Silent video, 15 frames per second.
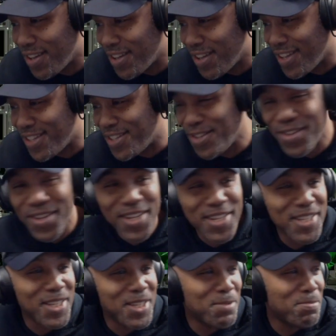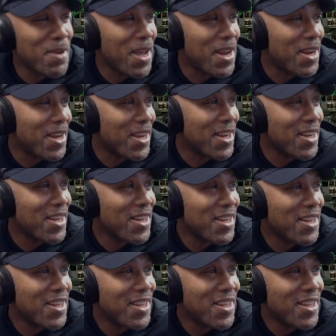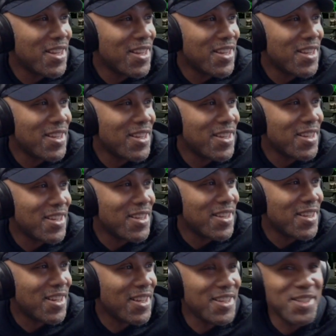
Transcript: The dude is Hispanic. Like